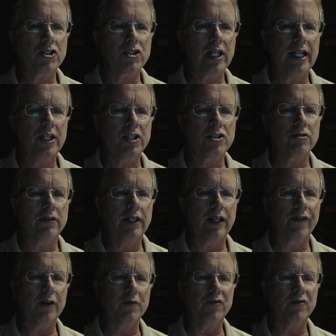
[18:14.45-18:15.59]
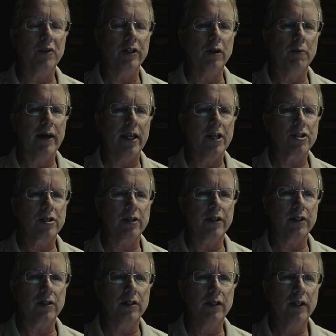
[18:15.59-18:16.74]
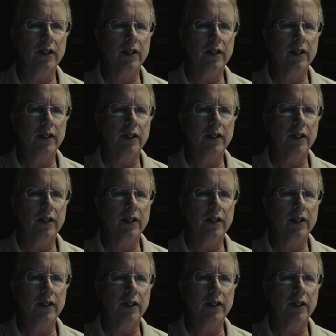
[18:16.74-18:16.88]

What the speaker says: change to a different window manager that